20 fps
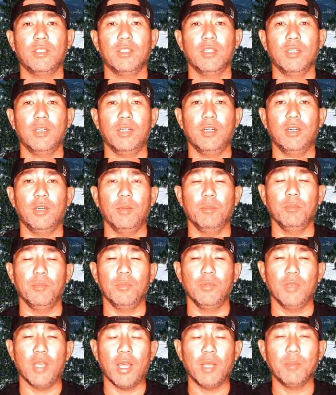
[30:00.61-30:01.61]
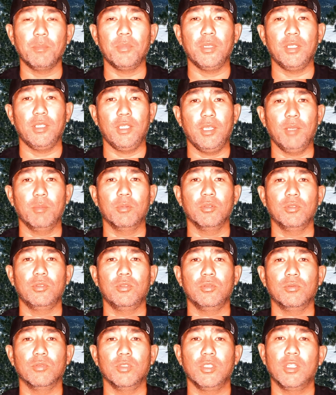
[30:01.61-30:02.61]
not being able to
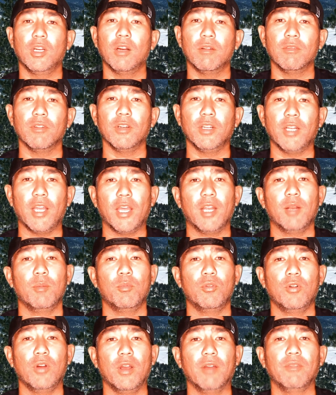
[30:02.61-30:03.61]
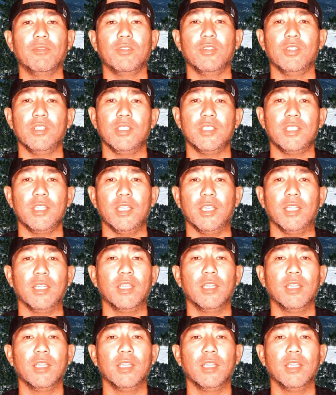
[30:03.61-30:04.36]
recover an animal after he's hit.